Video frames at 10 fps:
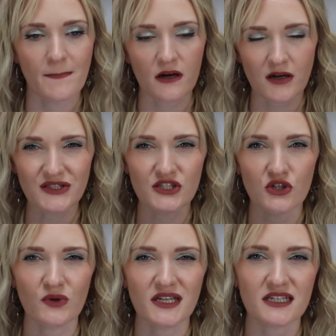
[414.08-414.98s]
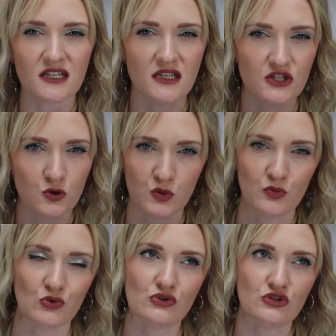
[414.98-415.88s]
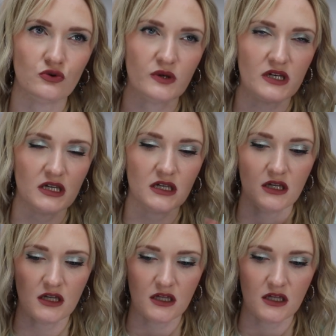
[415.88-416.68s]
but also it's a consumable, so it